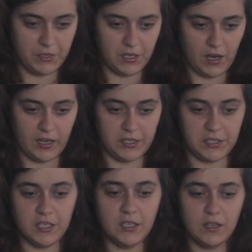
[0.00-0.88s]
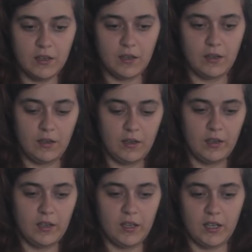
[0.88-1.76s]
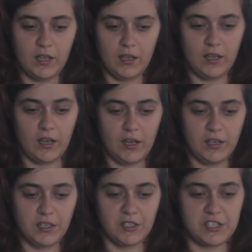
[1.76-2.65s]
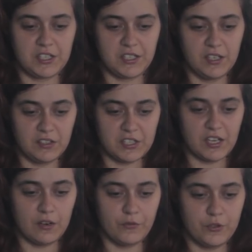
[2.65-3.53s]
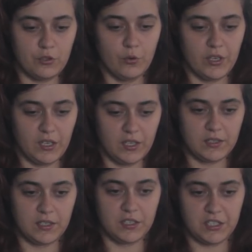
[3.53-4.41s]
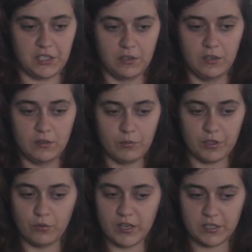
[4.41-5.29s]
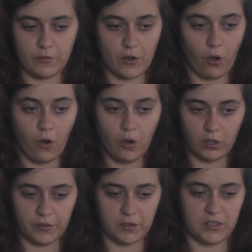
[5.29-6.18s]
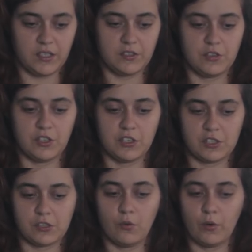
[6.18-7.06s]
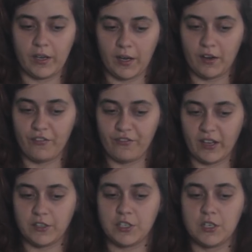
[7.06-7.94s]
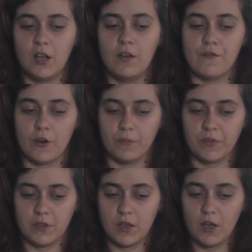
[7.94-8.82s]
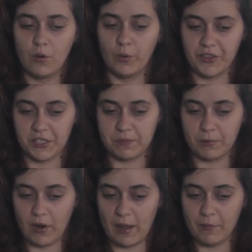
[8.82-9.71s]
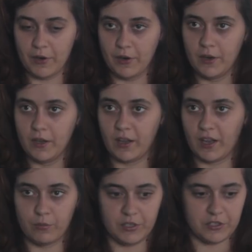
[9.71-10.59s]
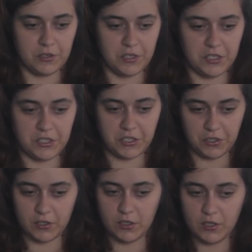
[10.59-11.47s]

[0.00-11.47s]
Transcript: ID, and instead of doing it in here with the rest of all of the things, you can just go get a fetch with this parameter and return it in here.